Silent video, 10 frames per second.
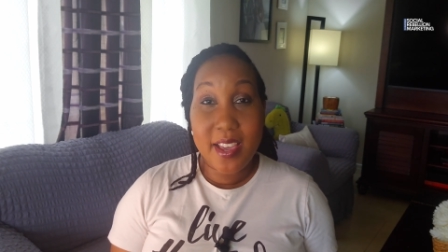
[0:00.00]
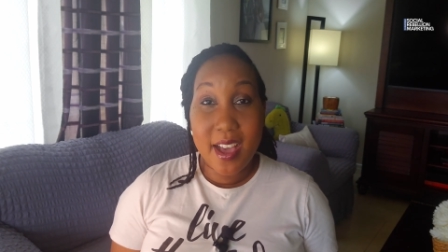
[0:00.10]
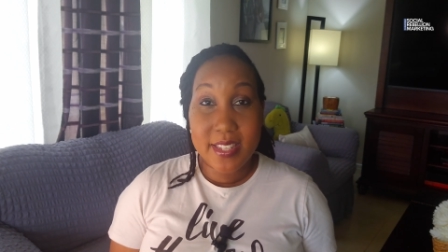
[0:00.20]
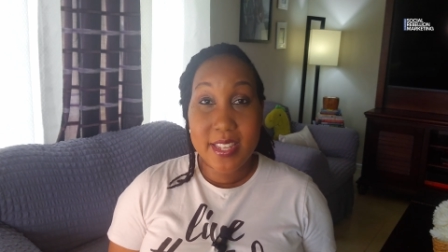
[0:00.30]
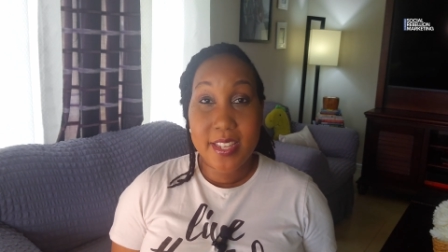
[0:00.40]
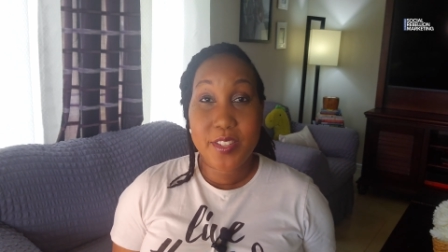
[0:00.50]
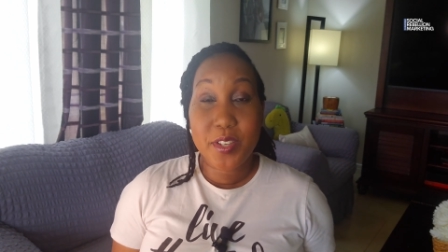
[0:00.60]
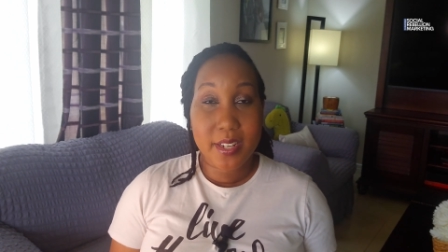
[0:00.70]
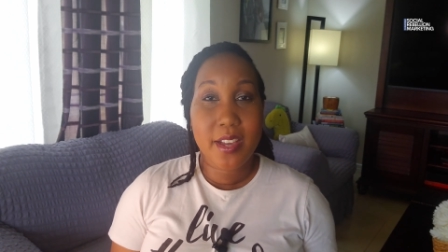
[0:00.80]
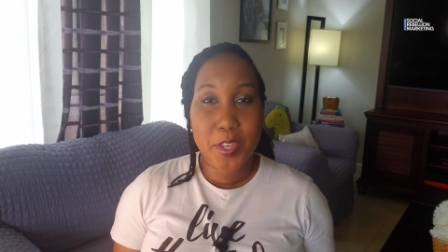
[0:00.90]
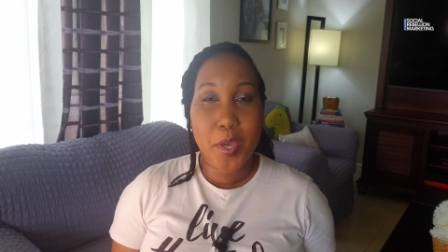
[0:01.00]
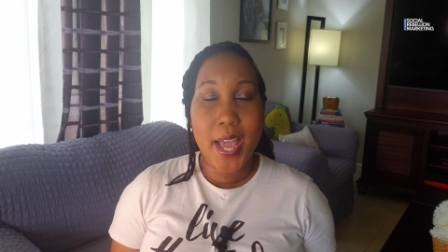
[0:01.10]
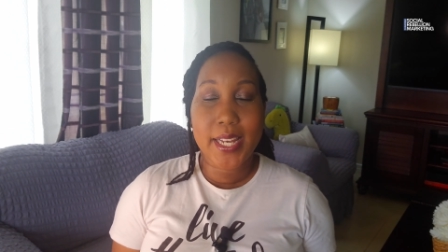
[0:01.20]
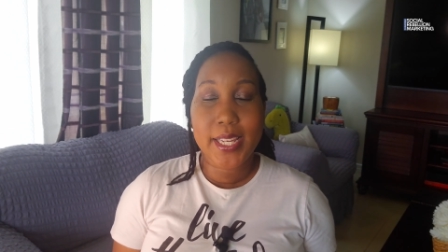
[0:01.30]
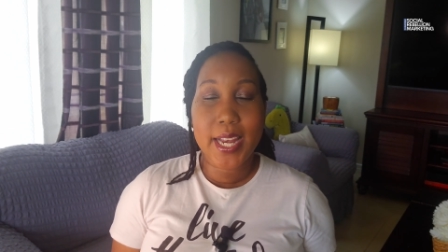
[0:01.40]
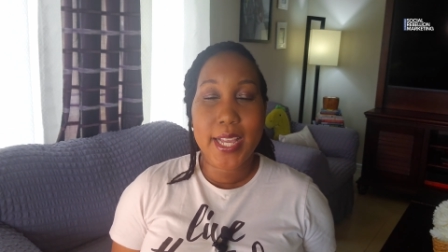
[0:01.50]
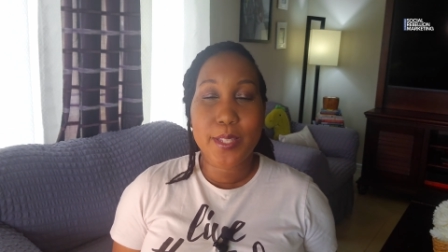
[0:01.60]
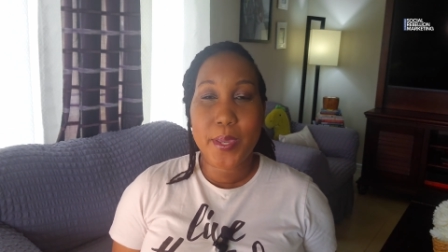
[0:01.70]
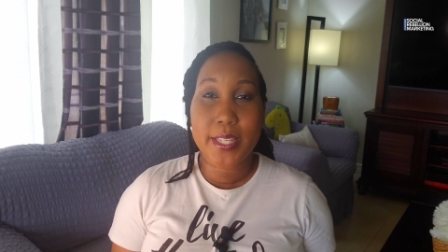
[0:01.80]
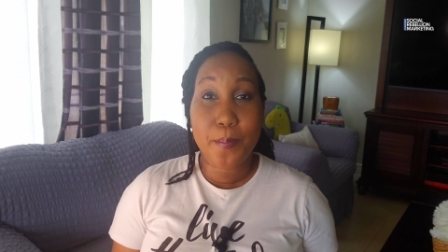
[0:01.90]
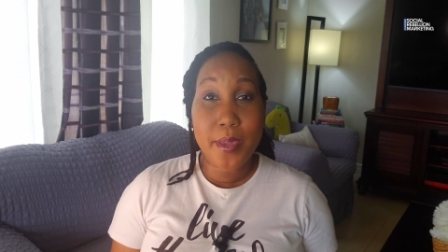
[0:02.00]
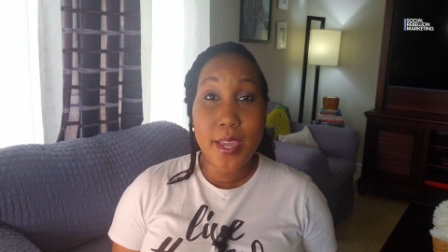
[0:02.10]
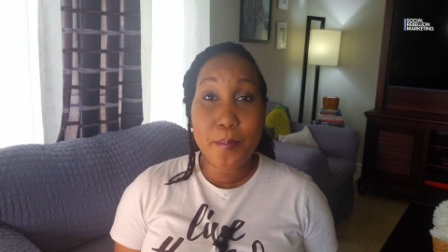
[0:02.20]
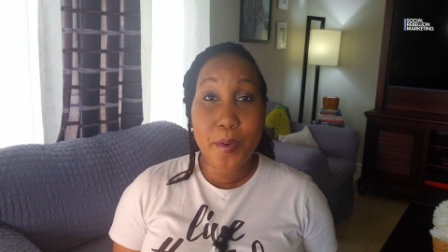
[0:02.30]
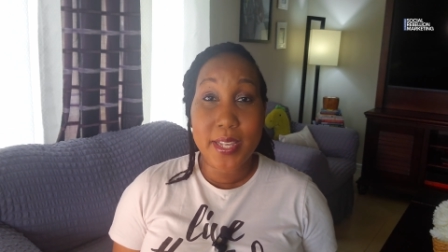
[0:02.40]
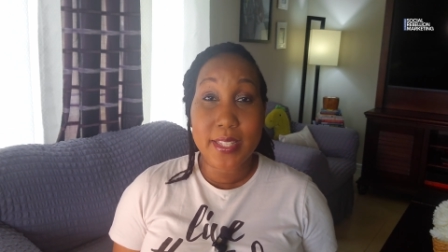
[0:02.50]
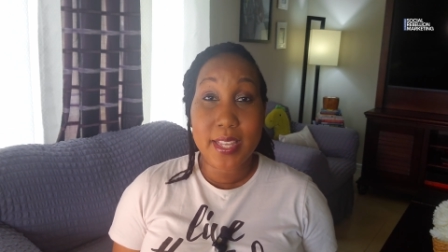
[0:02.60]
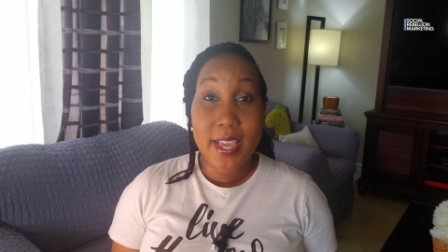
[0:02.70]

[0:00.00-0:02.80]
asking to uncover your ID clients' biggest pain points